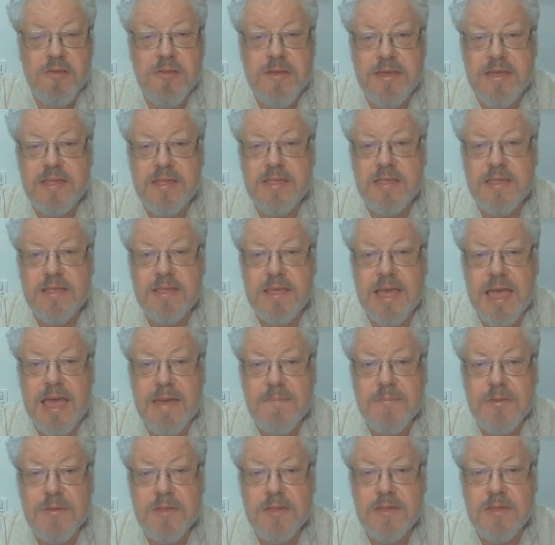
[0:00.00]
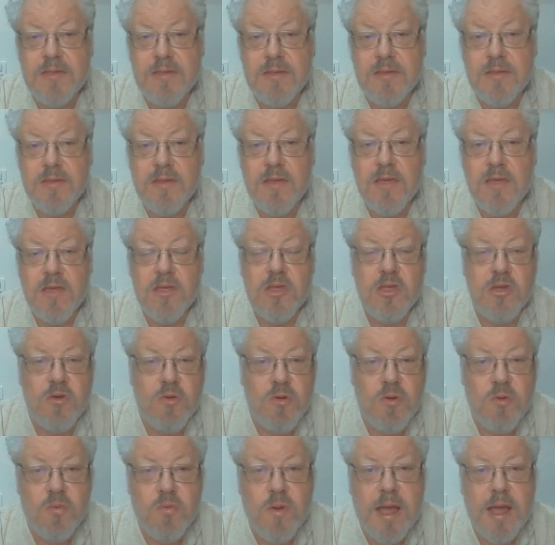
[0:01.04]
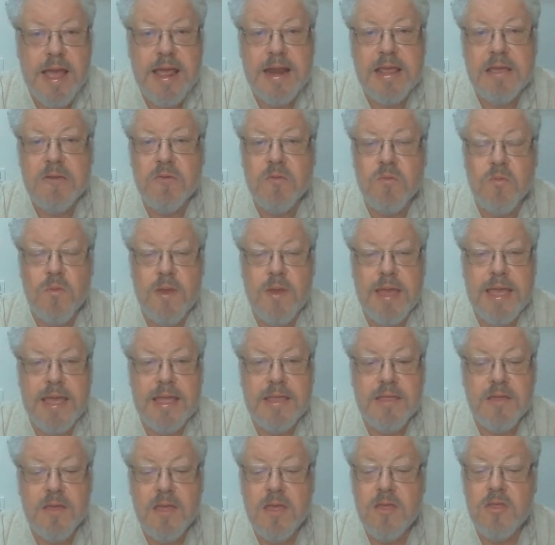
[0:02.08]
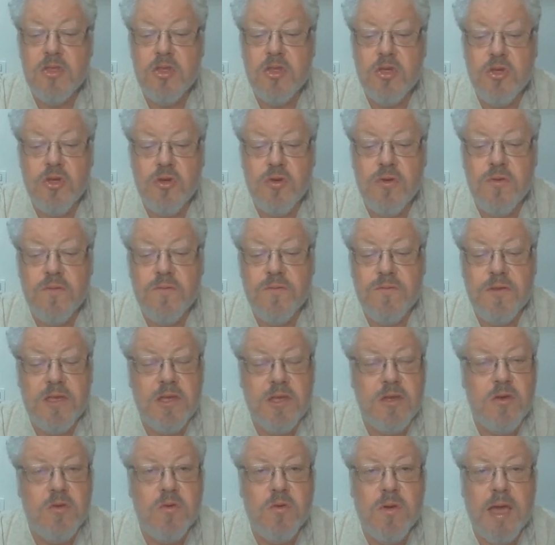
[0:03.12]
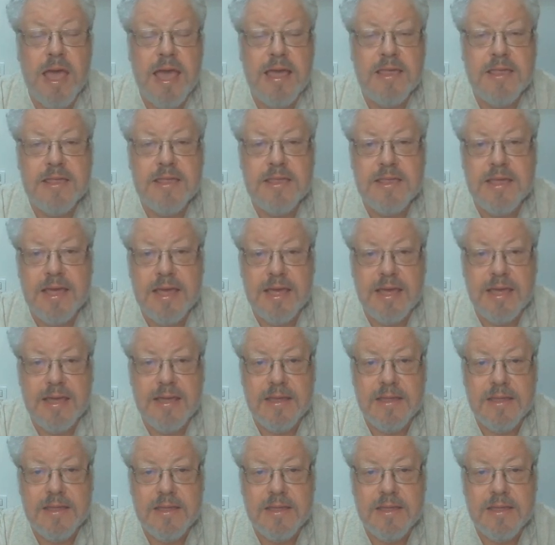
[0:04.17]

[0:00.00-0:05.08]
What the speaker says: these steps, you will write a great 2-view essay.